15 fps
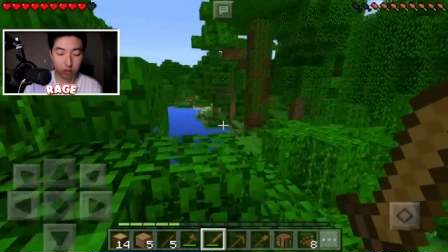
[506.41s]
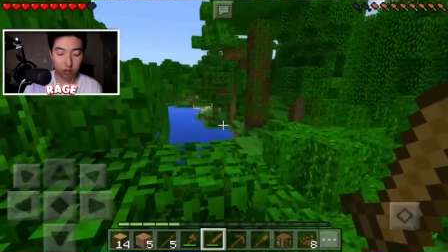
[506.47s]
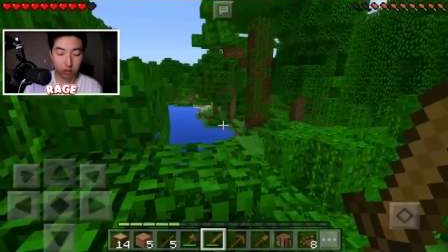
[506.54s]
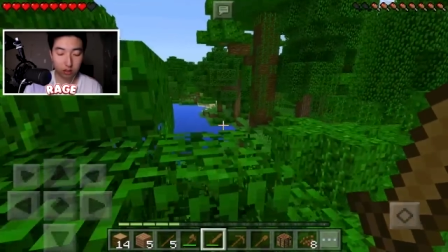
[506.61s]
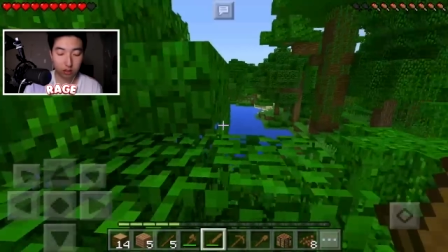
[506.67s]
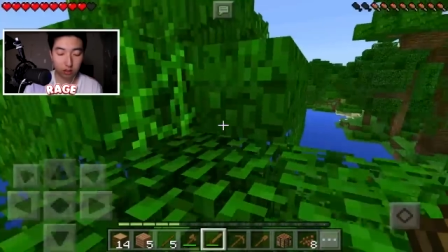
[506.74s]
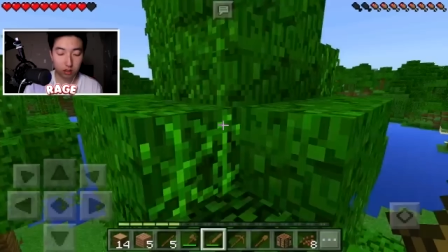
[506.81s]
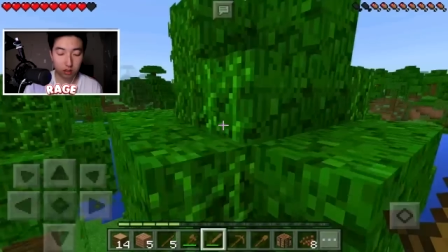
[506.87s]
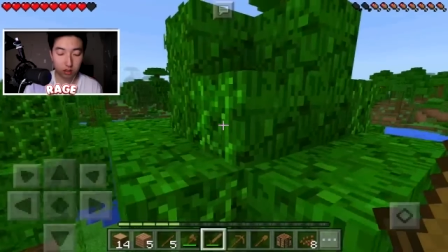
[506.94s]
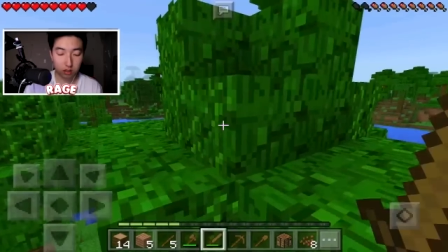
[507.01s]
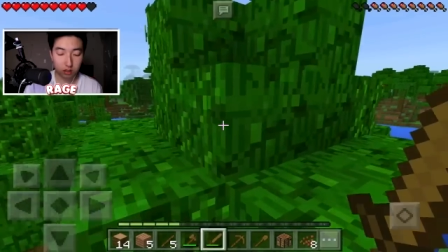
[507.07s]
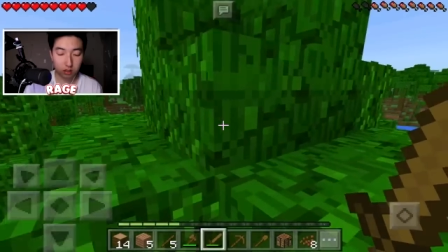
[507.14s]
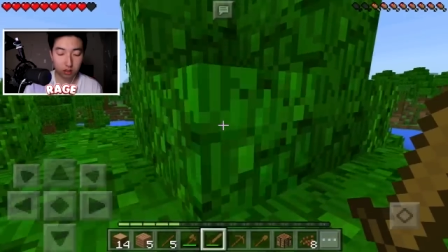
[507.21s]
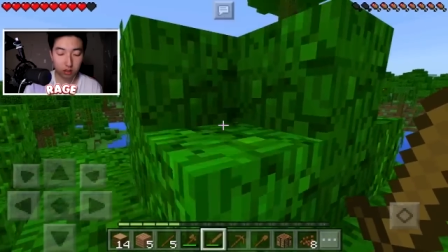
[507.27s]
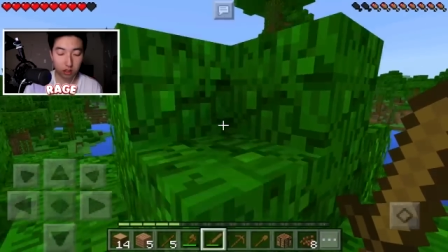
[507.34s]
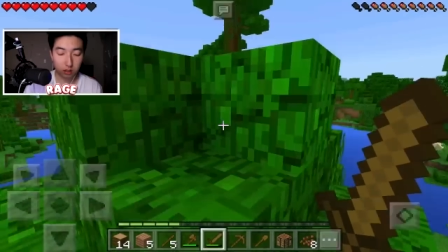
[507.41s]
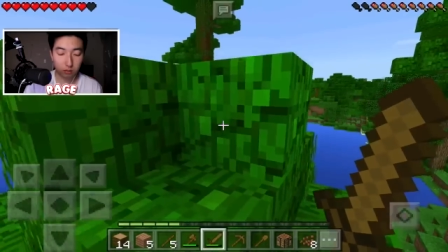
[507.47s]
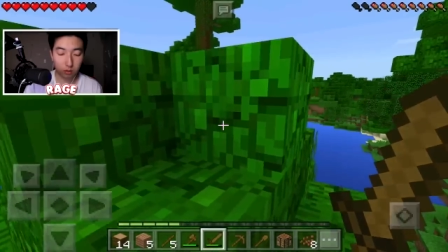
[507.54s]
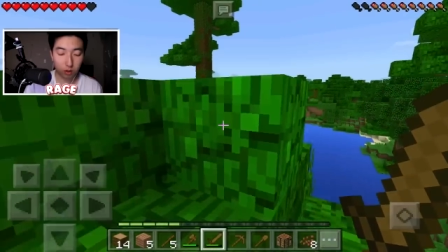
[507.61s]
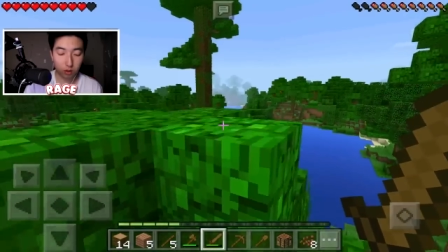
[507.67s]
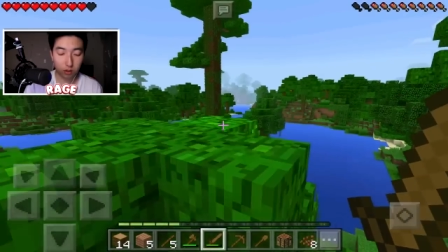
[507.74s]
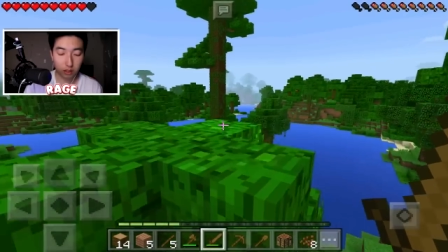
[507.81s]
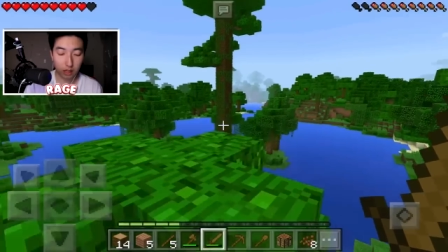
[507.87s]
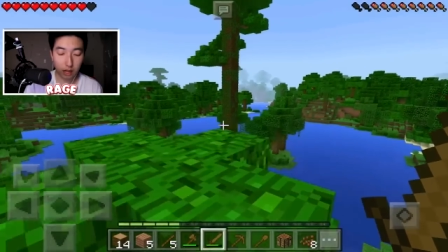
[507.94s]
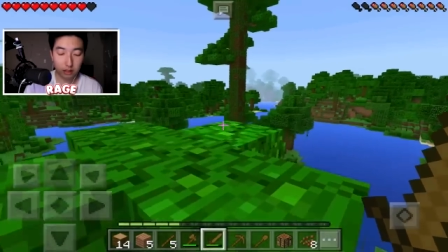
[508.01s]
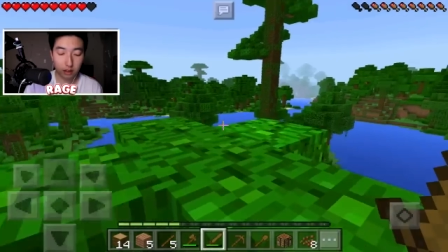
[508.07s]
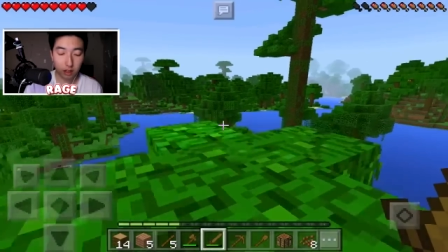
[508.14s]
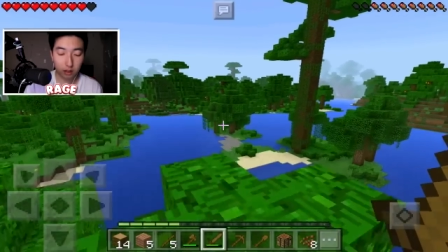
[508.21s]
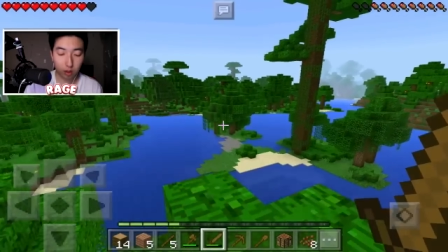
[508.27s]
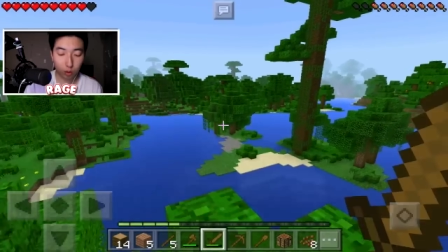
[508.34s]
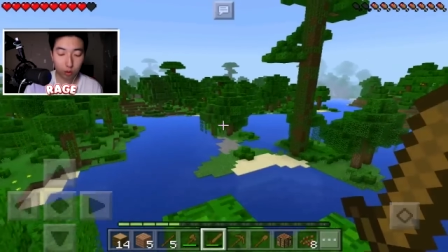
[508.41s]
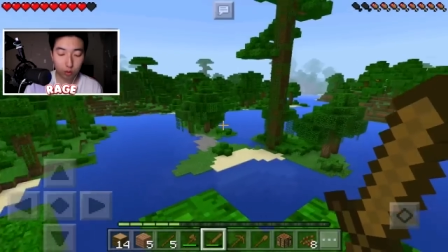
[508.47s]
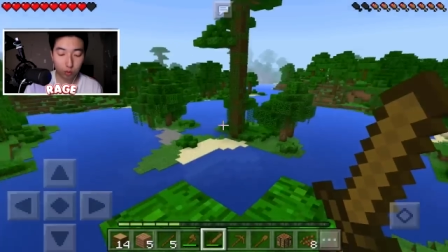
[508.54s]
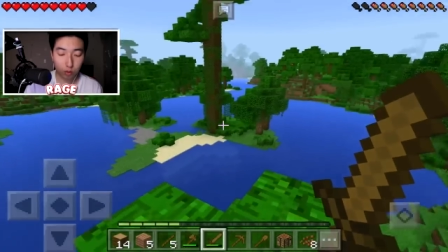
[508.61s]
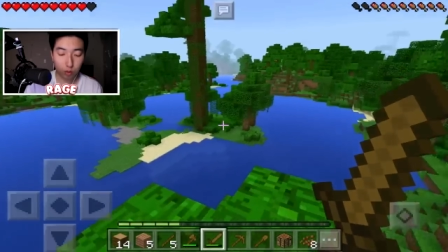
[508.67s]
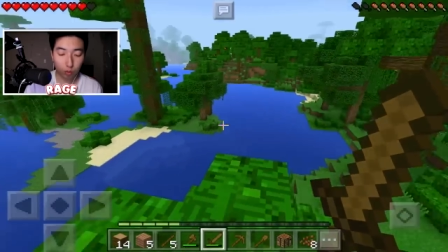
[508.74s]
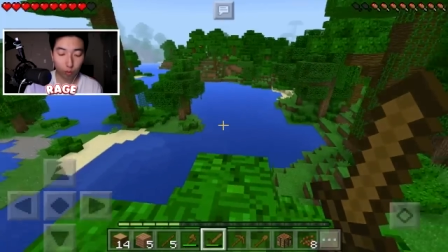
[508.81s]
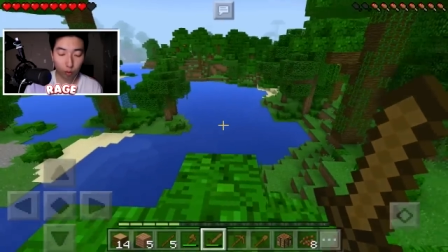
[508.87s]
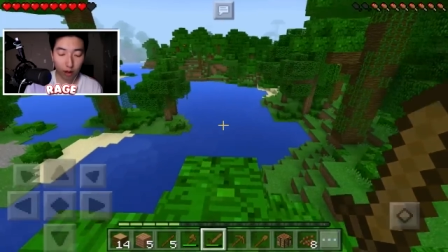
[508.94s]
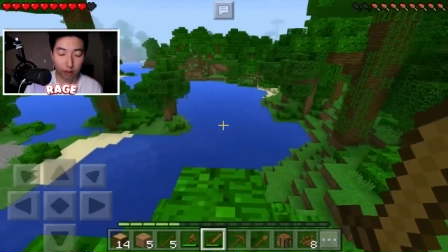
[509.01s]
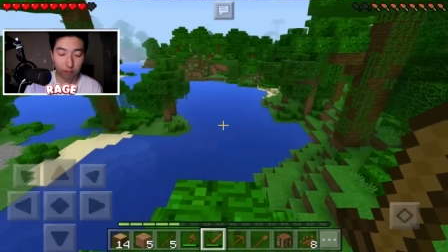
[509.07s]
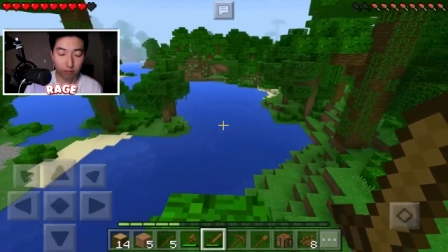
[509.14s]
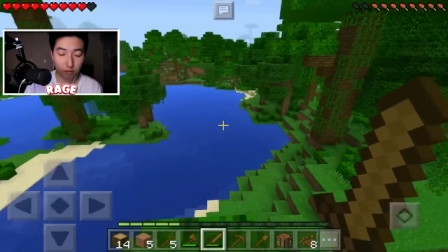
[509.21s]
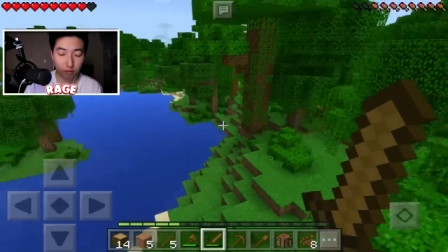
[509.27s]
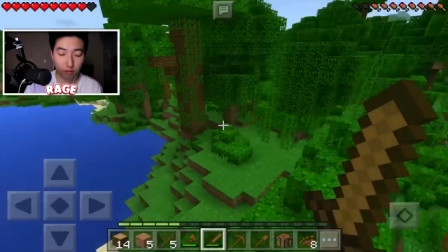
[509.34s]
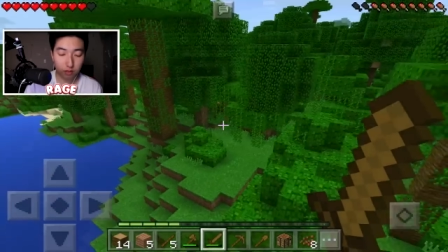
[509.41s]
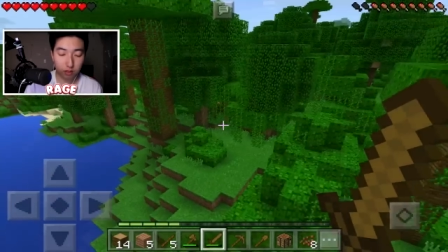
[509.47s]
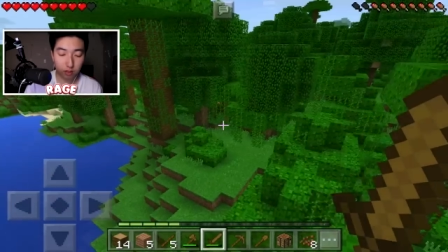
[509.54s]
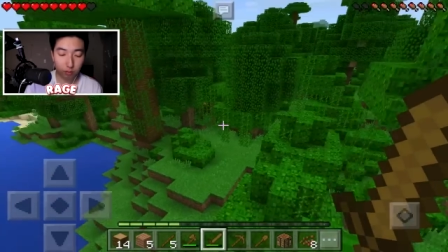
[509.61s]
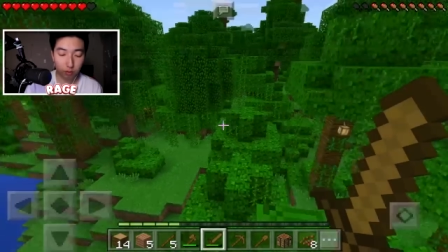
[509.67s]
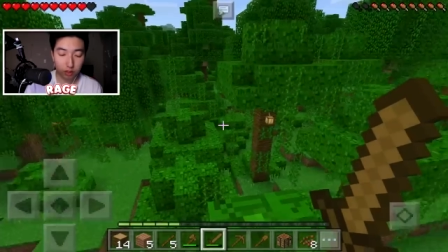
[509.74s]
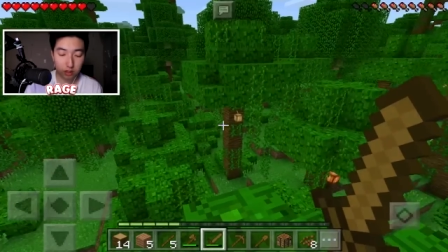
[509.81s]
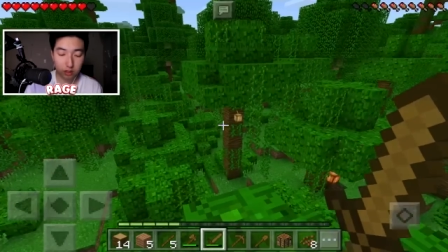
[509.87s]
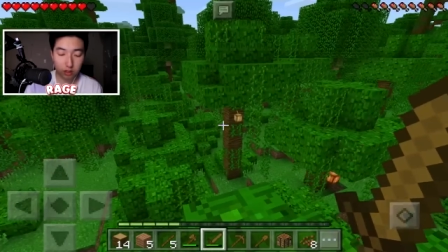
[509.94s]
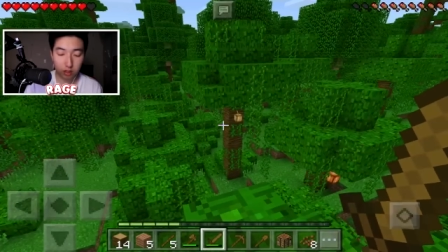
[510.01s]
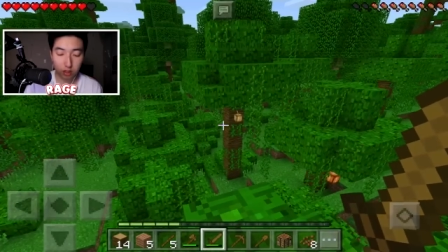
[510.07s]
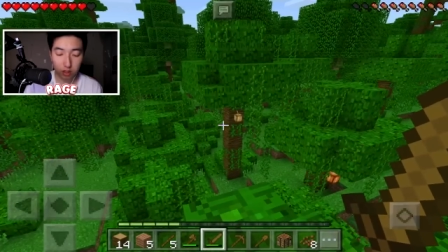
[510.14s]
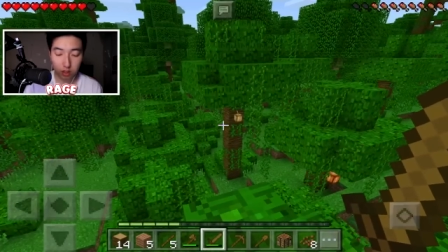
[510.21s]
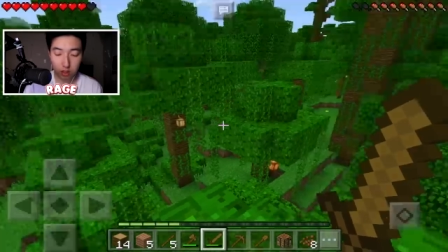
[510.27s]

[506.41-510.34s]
Let's just keep going. I thought those weren't ripe for some reason.